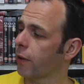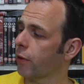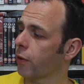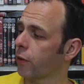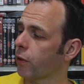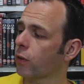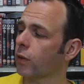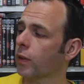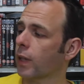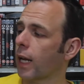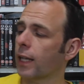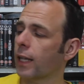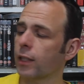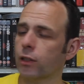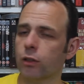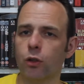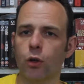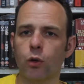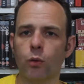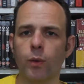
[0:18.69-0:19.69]
The
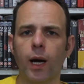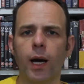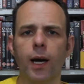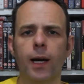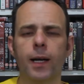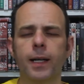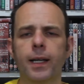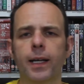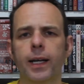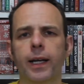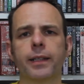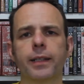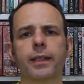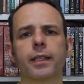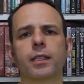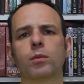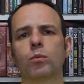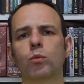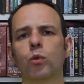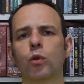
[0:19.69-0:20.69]
Last Hurrah, and
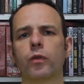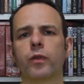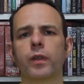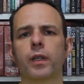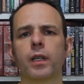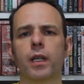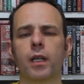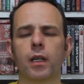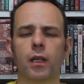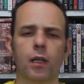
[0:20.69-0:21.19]
this movie